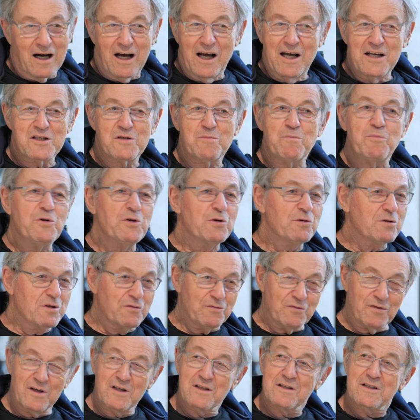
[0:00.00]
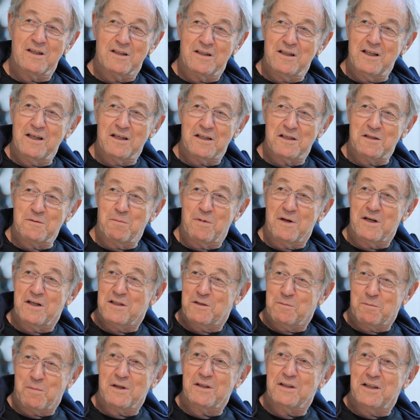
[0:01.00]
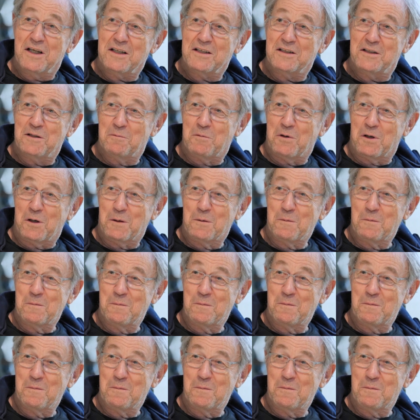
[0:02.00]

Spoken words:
as beautiful as it is, but it's predictable.